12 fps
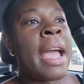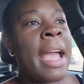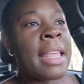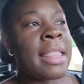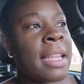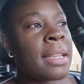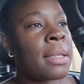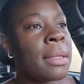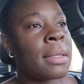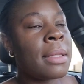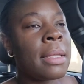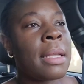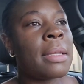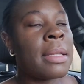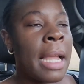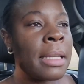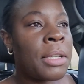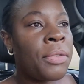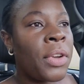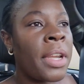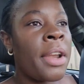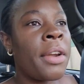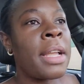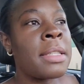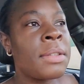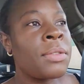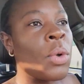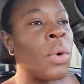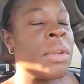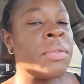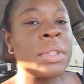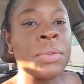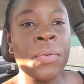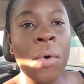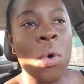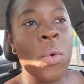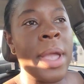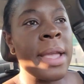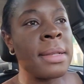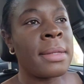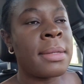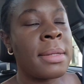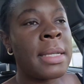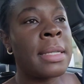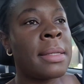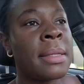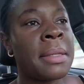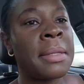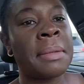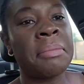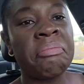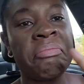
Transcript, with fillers: and then like different areas so if it's fourways it's